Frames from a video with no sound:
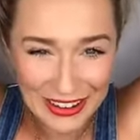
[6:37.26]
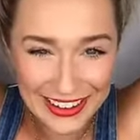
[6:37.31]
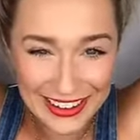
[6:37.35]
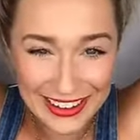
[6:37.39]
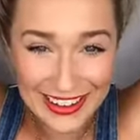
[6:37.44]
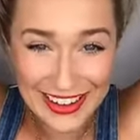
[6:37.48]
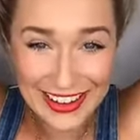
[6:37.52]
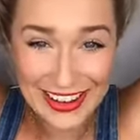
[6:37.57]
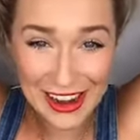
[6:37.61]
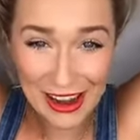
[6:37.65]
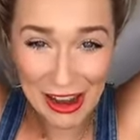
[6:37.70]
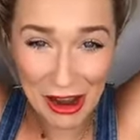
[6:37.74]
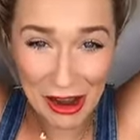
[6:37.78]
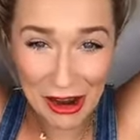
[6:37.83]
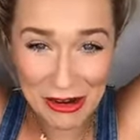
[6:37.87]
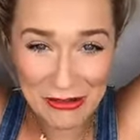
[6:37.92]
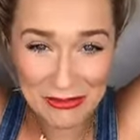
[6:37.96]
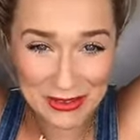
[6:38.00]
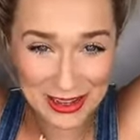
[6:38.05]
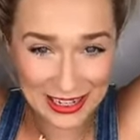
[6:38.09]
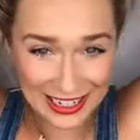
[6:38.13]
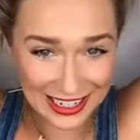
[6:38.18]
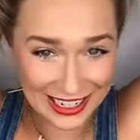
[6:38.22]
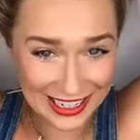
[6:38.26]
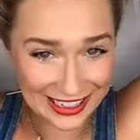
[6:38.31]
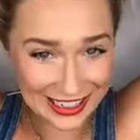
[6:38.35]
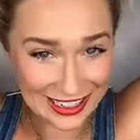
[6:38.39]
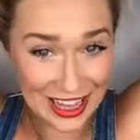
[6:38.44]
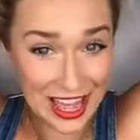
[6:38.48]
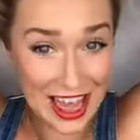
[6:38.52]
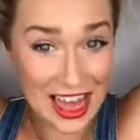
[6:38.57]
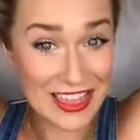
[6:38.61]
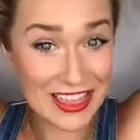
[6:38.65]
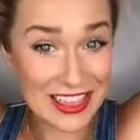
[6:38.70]
open it
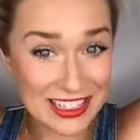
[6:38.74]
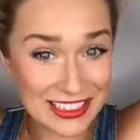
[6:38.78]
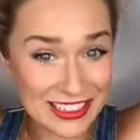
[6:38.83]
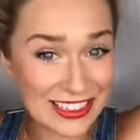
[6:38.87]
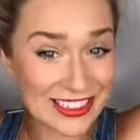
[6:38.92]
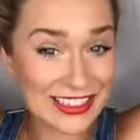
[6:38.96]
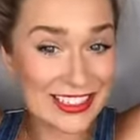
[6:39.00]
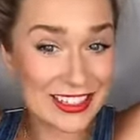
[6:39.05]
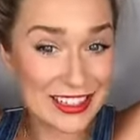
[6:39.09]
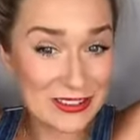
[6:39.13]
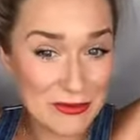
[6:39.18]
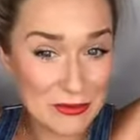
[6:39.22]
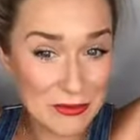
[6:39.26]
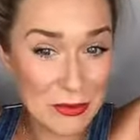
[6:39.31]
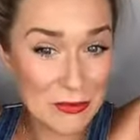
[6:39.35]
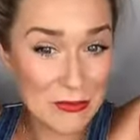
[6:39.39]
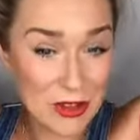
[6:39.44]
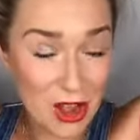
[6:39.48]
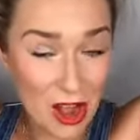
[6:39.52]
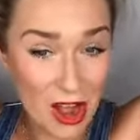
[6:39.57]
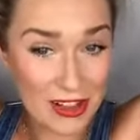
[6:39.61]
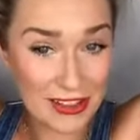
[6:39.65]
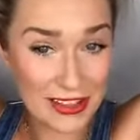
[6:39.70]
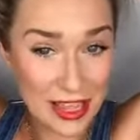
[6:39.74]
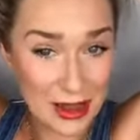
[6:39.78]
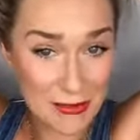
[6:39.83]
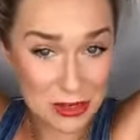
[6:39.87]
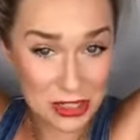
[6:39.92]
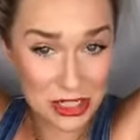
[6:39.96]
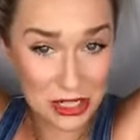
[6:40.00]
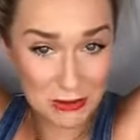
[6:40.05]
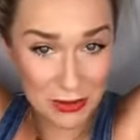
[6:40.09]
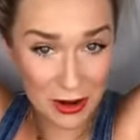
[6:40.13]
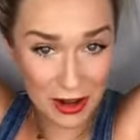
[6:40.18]
and this is the
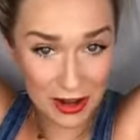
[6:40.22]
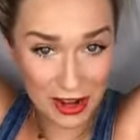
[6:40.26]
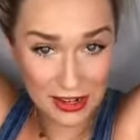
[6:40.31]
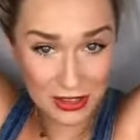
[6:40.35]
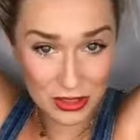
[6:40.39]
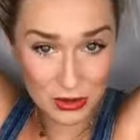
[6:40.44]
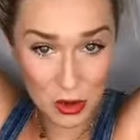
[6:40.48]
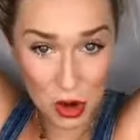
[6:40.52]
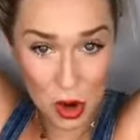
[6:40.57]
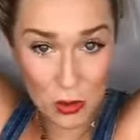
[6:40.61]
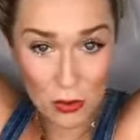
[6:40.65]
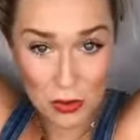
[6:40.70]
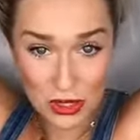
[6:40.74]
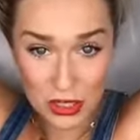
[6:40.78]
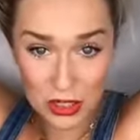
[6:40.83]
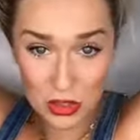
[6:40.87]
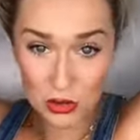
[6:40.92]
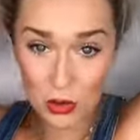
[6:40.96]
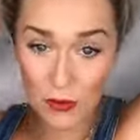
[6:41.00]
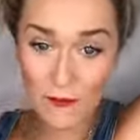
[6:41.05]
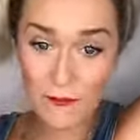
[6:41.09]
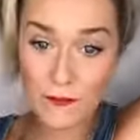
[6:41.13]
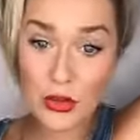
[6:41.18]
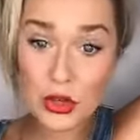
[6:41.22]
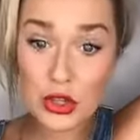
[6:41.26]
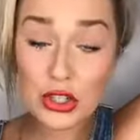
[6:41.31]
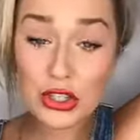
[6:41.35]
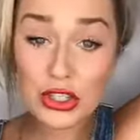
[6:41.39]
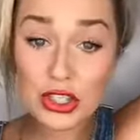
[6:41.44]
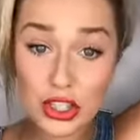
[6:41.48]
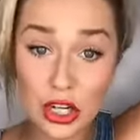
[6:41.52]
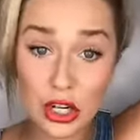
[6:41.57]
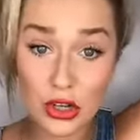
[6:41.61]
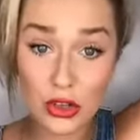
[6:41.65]
non-damaging part, guys. You open into a
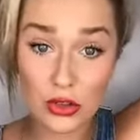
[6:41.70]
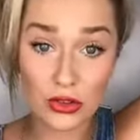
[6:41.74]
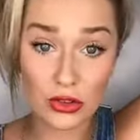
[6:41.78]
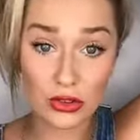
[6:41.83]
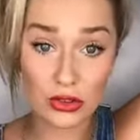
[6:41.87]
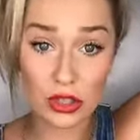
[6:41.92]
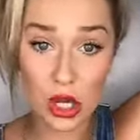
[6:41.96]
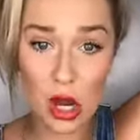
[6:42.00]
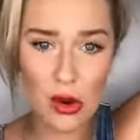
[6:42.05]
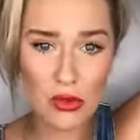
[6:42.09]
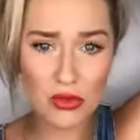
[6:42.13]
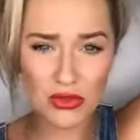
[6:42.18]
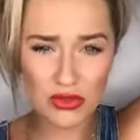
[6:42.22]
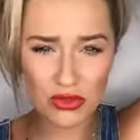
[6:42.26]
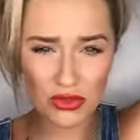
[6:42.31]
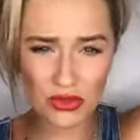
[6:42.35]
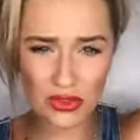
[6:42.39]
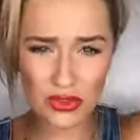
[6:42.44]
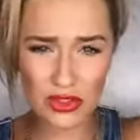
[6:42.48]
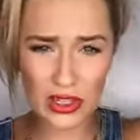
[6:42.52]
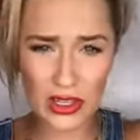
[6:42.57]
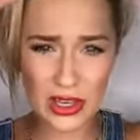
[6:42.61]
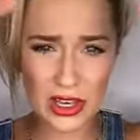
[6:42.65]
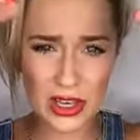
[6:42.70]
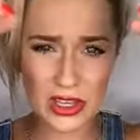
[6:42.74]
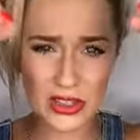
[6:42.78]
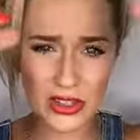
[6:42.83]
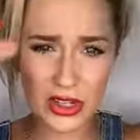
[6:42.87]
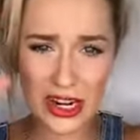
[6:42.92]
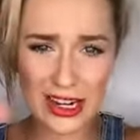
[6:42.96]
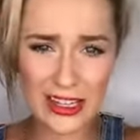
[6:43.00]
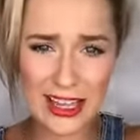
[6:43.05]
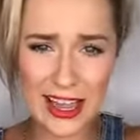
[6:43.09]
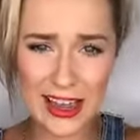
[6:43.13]
full circle. Don't
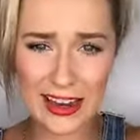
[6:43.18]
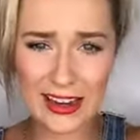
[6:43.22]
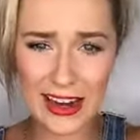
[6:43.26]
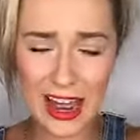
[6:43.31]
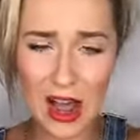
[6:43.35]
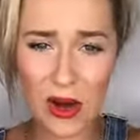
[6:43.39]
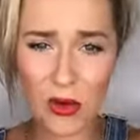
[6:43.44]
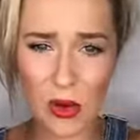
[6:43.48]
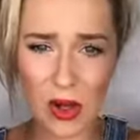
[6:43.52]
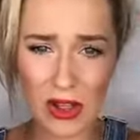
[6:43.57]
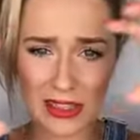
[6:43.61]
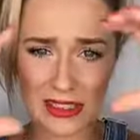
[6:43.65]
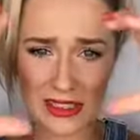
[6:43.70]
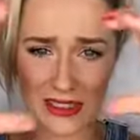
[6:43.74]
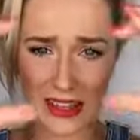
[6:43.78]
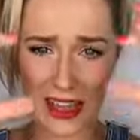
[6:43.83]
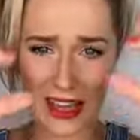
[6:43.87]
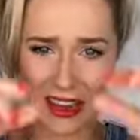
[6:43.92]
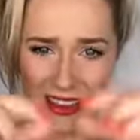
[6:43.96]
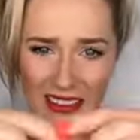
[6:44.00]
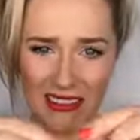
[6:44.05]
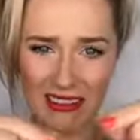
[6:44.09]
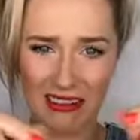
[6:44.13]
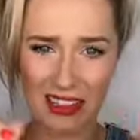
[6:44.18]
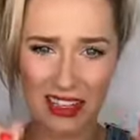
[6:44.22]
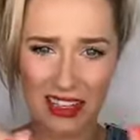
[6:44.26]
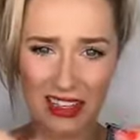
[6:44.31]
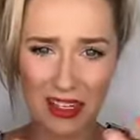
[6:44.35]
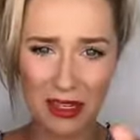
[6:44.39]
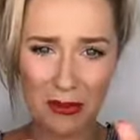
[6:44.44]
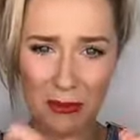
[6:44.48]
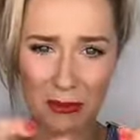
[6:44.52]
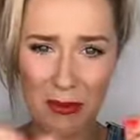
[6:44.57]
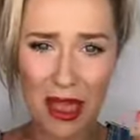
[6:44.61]
try to take it out while it's like
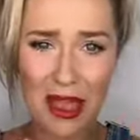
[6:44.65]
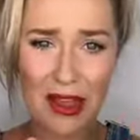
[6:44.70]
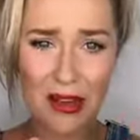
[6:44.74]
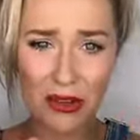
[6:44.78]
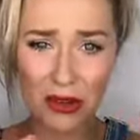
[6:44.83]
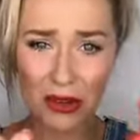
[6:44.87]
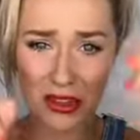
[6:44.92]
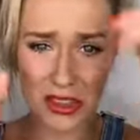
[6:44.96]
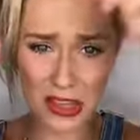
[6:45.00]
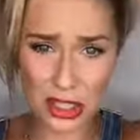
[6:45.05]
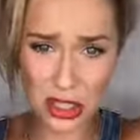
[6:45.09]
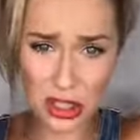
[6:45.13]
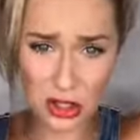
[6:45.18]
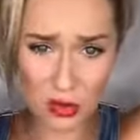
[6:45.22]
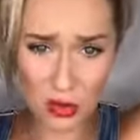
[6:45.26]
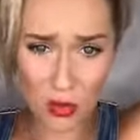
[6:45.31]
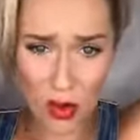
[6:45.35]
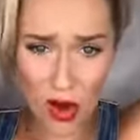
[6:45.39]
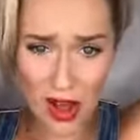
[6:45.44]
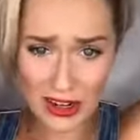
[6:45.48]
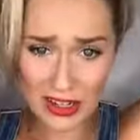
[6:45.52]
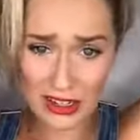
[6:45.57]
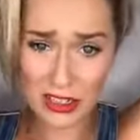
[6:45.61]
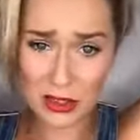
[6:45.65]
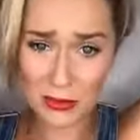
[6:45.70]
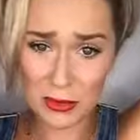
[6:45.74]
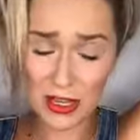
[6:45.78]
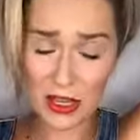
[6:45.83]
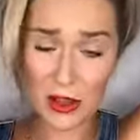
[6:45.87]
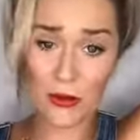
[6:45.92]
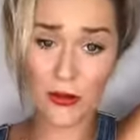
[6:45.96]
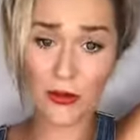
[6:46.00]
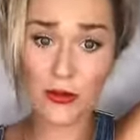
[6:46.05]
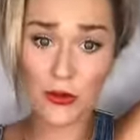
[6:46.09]
mangled. You want it to be
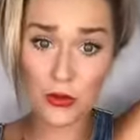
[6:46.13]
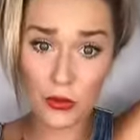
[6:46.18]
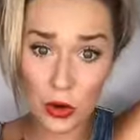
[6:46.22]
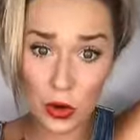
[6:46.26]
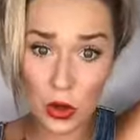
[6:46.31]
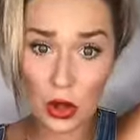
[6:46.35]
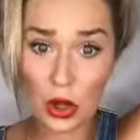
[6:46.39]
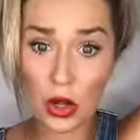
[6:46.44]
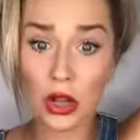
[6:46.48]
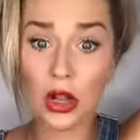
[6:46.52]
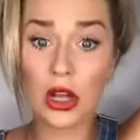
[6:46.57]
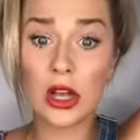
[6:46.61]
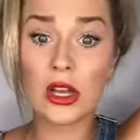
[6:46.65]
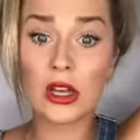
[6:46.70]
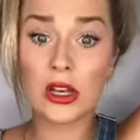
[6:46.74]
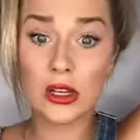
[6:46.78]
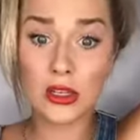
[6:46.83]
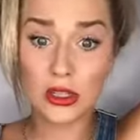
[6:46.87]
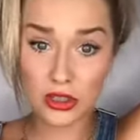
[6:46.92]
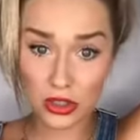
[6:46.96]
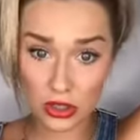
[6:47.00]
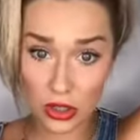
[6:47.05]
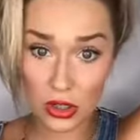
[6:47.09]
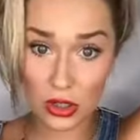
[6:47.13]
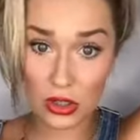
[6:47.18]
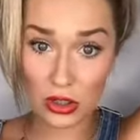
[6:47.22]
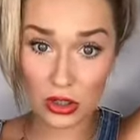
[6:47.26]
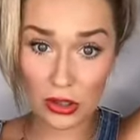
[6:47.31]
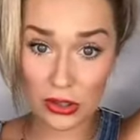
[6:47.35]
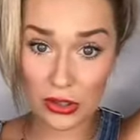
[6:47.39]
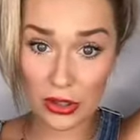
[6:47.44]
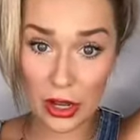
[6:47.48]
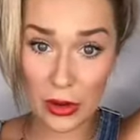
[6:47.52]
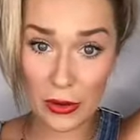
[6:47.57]
in a full
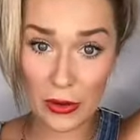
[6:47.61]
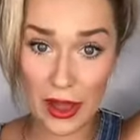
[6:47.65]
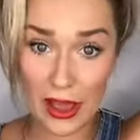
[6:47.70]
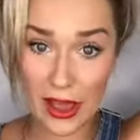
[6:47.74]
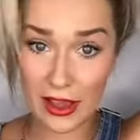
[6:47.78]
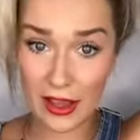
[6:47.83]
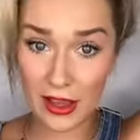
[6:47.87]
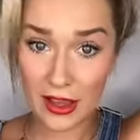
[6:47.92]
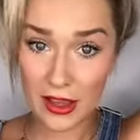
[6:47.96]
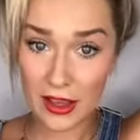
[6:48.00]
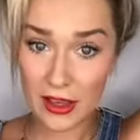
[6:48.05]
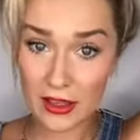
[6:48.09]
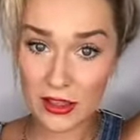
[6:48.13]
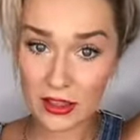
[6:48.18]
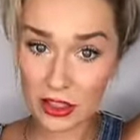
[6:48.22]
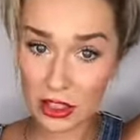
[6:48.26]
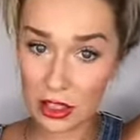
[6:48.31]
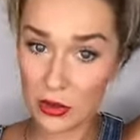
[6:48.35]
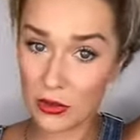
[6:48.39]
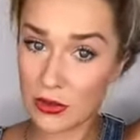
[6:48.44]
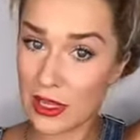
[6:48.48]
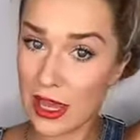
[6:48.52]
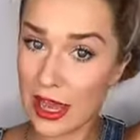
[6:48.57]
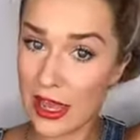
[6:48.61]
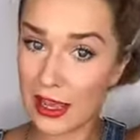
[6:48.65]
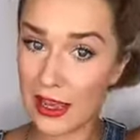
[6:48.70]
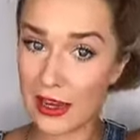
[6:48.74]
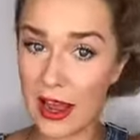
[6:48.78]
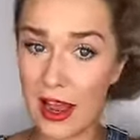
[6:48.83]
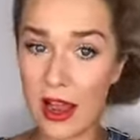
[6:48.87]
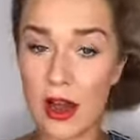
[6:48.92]
circle, okay? So you take it